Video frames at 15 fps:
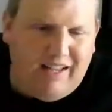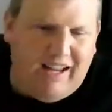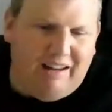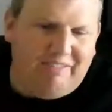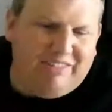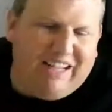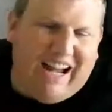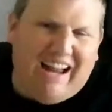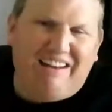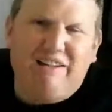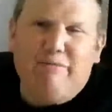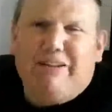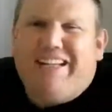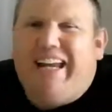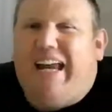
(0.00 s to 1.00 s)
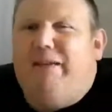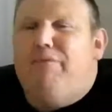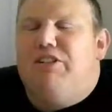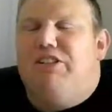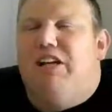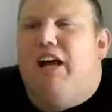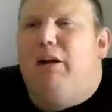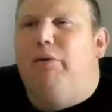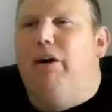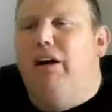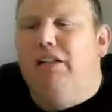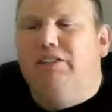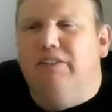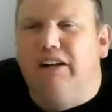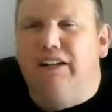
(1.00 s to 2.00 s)
I've kind of became a
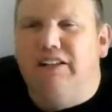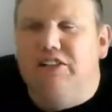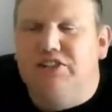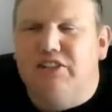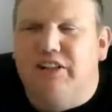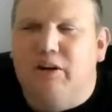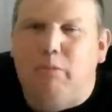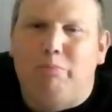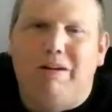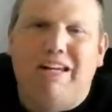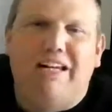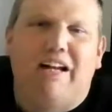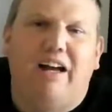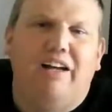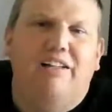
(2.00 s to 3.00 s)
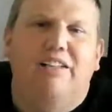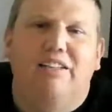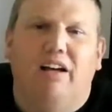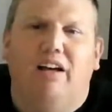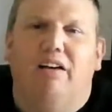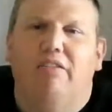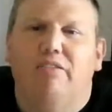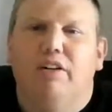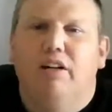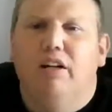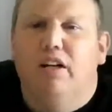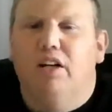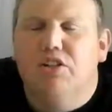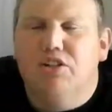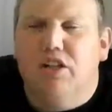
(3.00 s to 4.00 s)
Jaguars fan this year because of
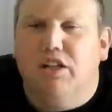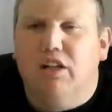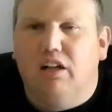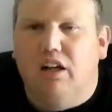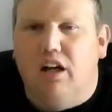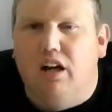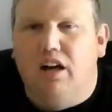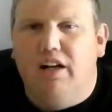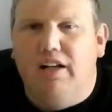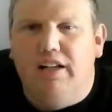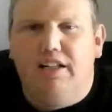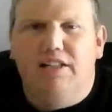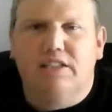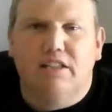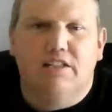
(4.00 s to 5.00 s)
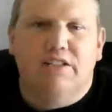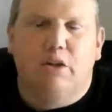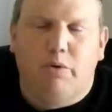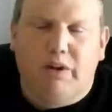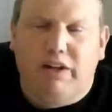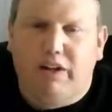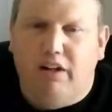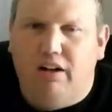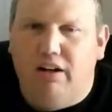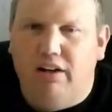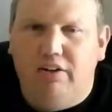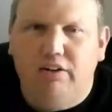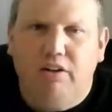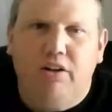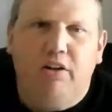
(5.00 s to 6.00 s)
Shaka Khan and his son Tony
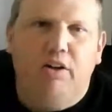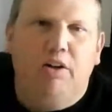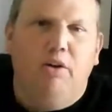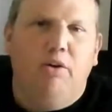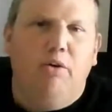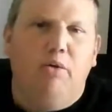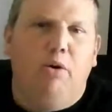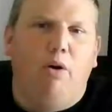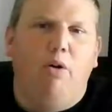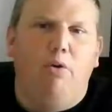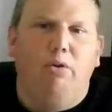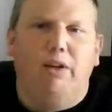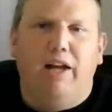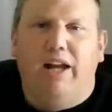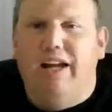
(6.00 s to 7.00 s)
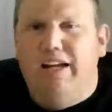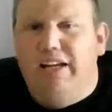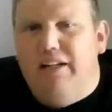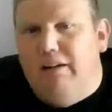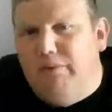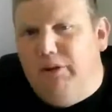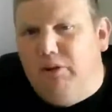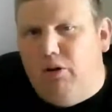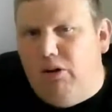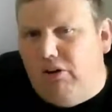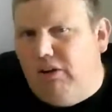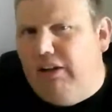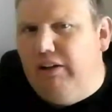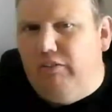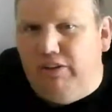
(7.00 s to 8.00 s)
Khan, who own AEW
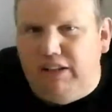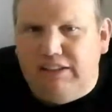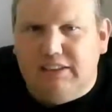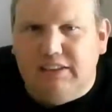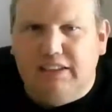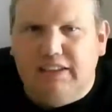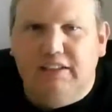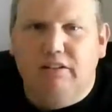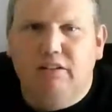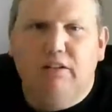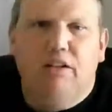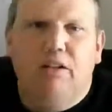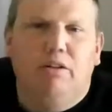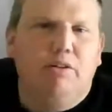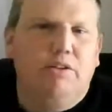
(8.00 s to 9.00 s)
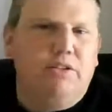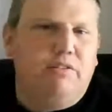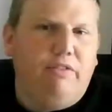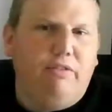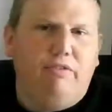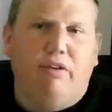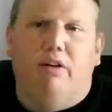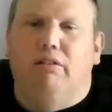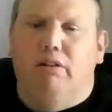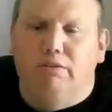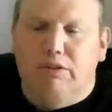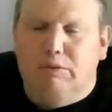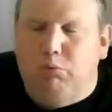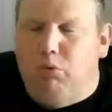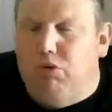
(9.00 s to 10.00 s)
All Elite Wrestling, which if you follow
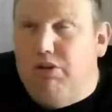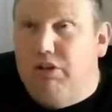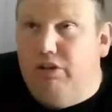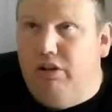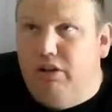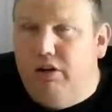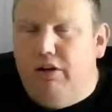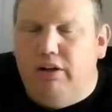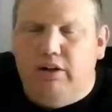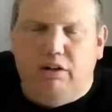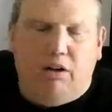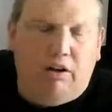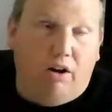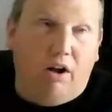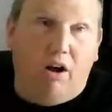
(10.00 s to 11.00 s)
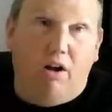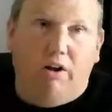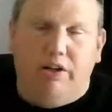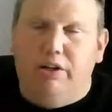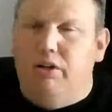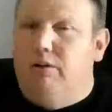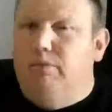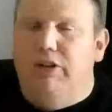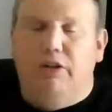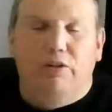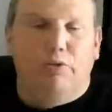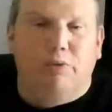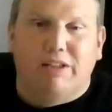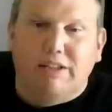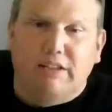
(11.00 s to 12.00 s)
Robert Sports at all, you know I'm a
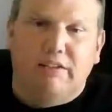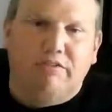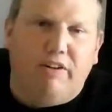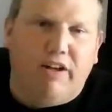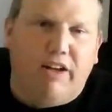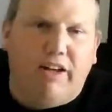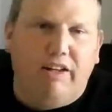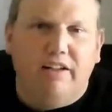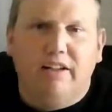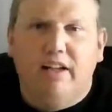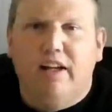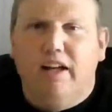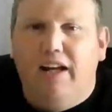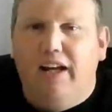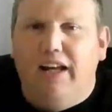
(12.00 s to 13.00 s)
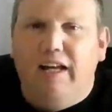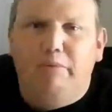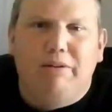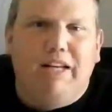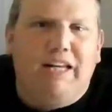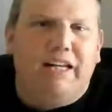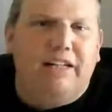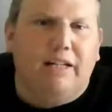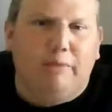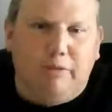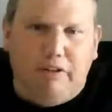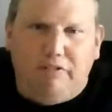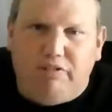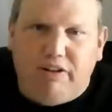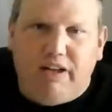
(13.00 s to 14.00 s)
huge wrestling fan, and I'm an
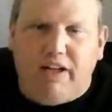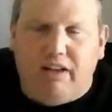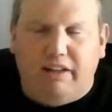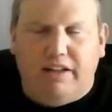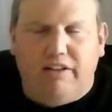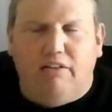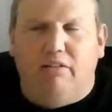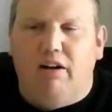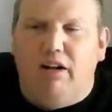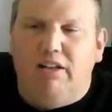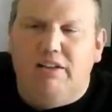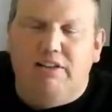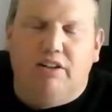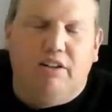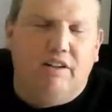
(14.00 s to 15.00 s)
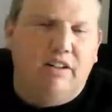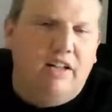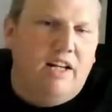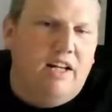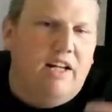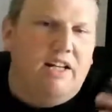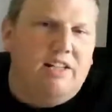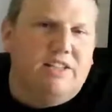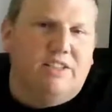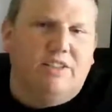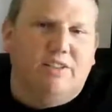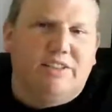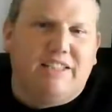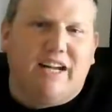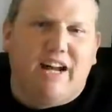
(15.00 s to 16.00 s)
AEW fan. I like the roster.
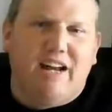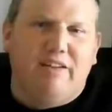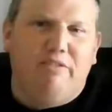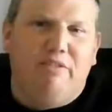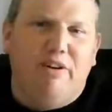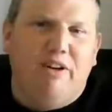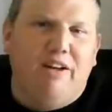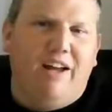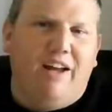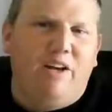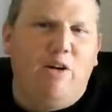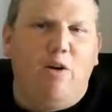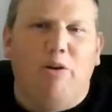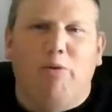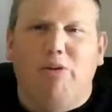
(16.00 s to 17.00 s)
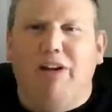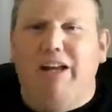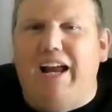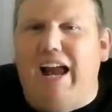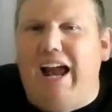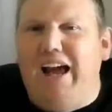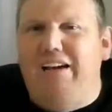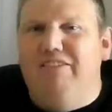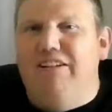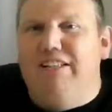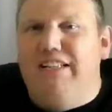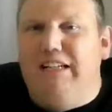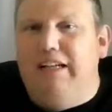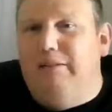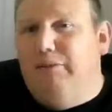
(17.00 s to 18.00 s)
So it's kind of... I don't really have a
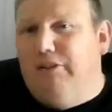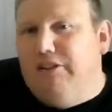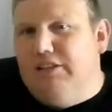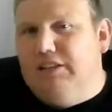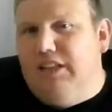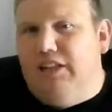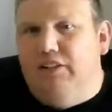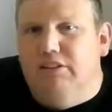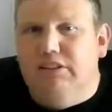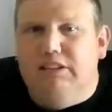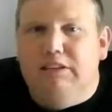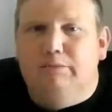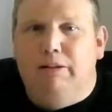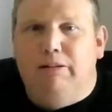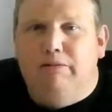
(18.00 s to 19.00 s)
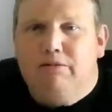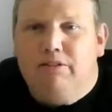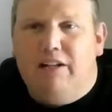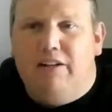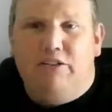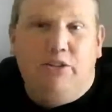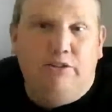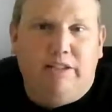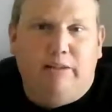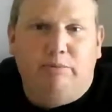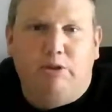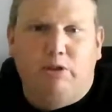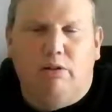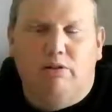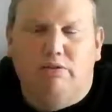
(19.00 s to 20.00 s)
team because St. Louis has had two
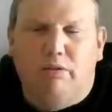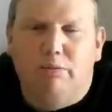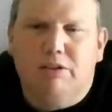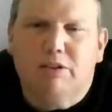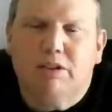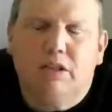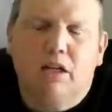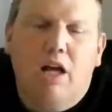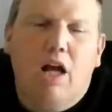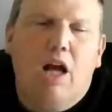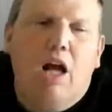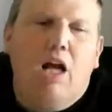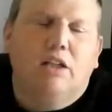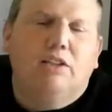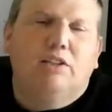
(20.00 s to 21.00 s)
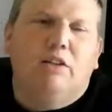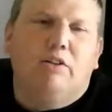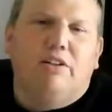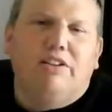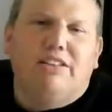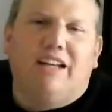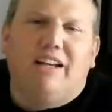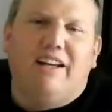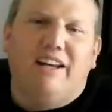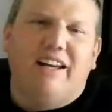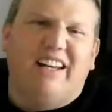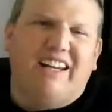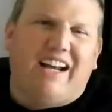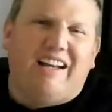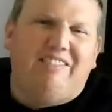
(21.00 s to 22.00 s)
teams stolen from us. So it's kind
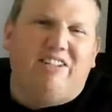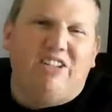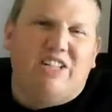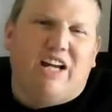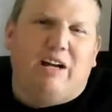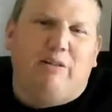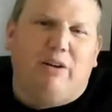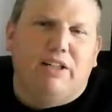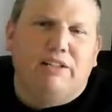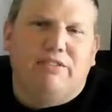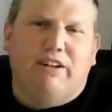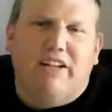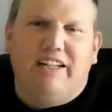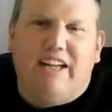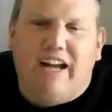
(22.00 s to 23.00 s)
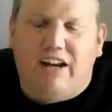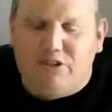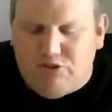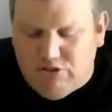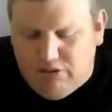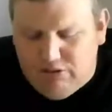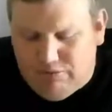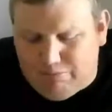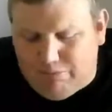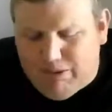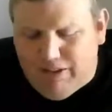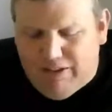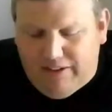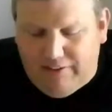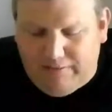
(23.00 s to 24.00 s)
of a Jaguars fan casual,
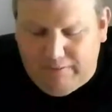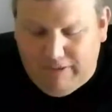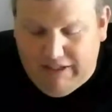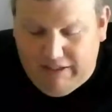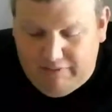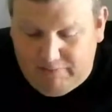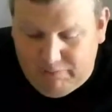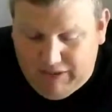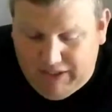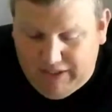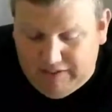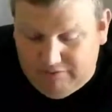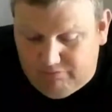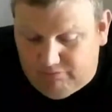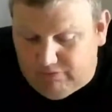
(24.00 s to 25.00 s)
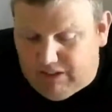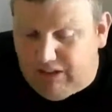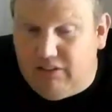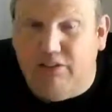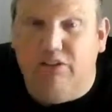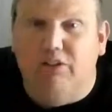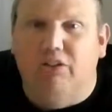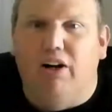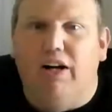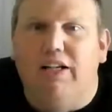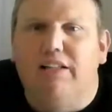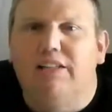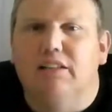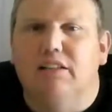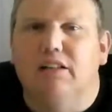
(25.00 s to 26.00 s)
but yeah, they didn't look
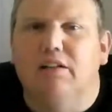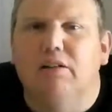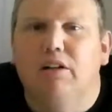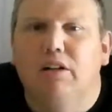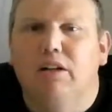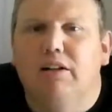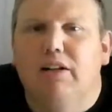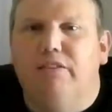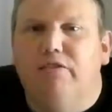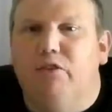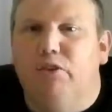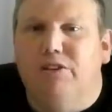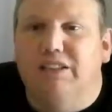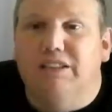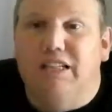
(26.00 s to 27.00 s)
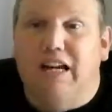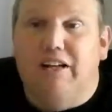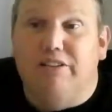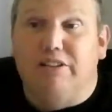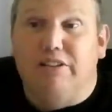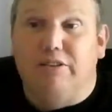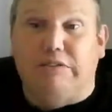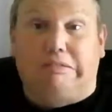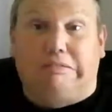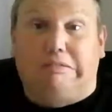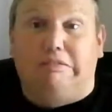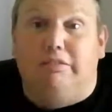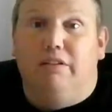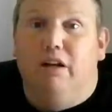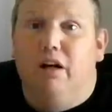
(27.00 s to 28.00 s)
great. So Nick Foles is out, so
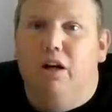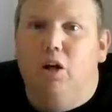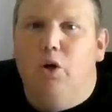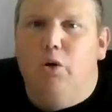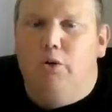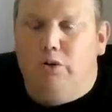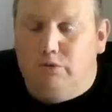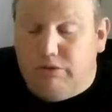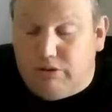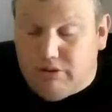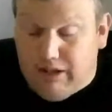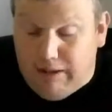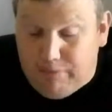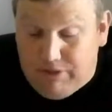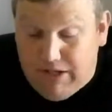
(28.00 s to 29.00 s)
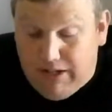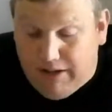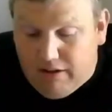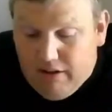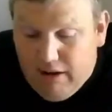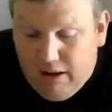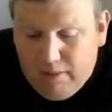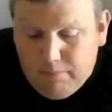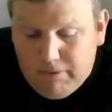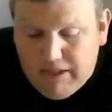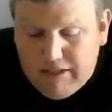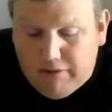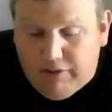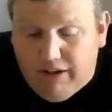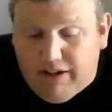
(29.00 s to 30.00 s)
who knows what's going to happen there. But
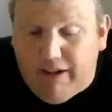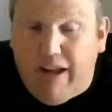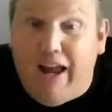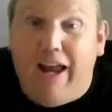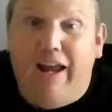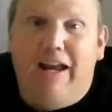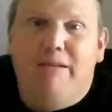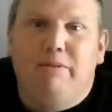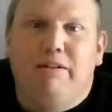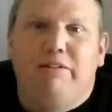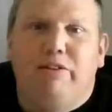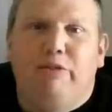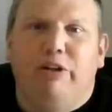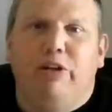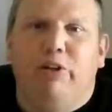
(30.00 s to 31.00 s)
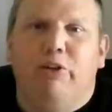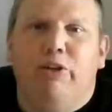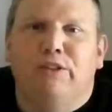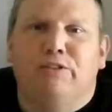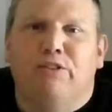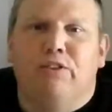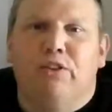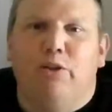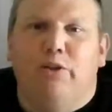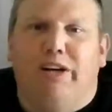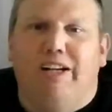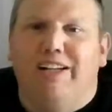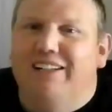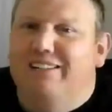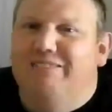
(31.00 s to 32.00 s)
anyway, hey, maybe we lose for
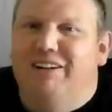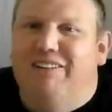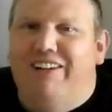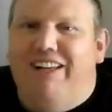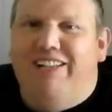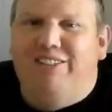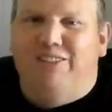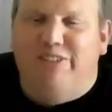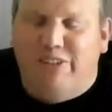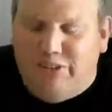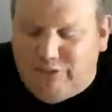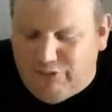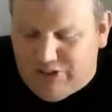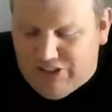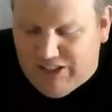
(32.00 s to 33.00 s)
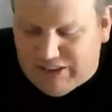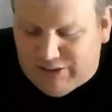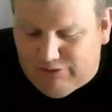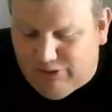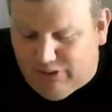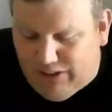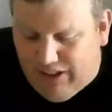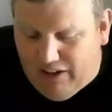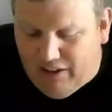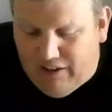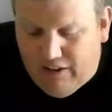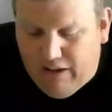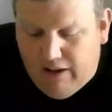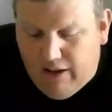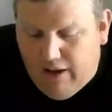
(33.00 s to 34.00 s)
Tui. Maybe that's what we do for Jacksonville now.
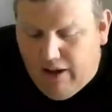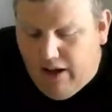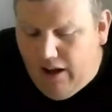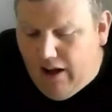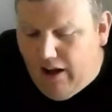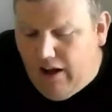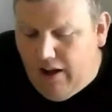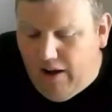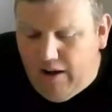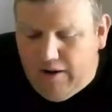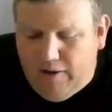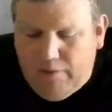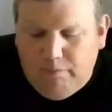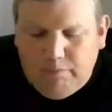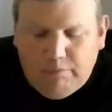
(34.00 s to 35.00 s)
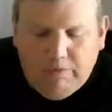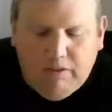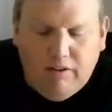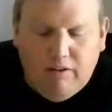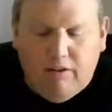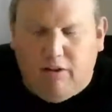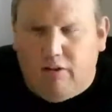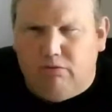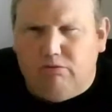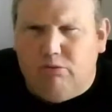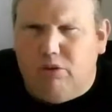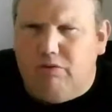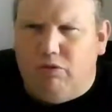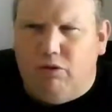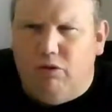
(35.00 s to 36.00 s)
Or
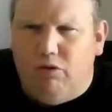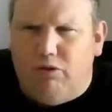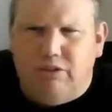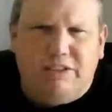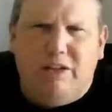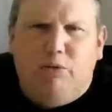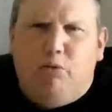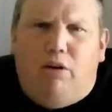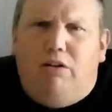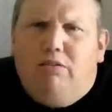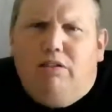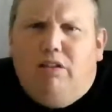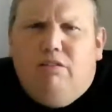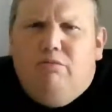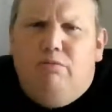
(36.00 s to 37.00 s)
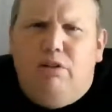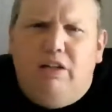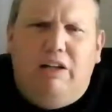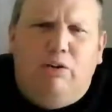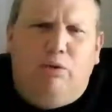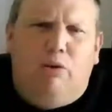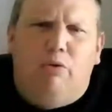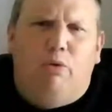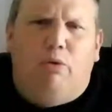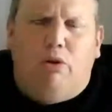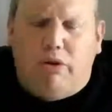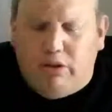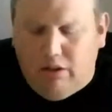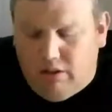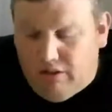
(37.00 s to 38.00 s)
Trevor Lawrence. Either one. Yeah, well, either one will work.